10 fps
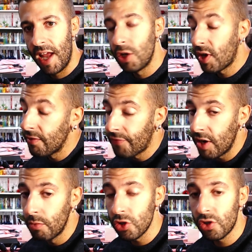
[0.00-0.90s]
you can
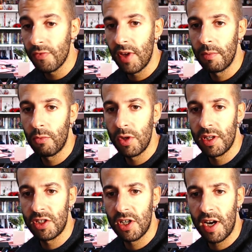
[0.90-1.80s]
find most of them with a
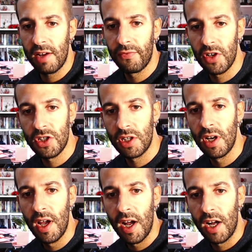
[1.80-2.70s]
generic version
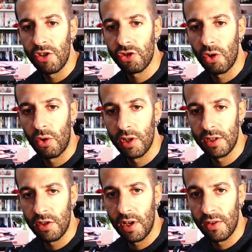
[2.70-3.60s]
also
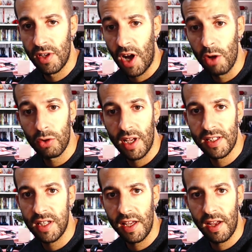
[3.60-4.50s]
on
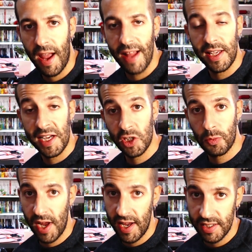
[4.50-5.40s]
outlets like
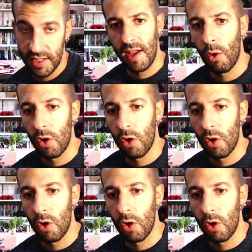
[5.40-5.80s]
AliExpress or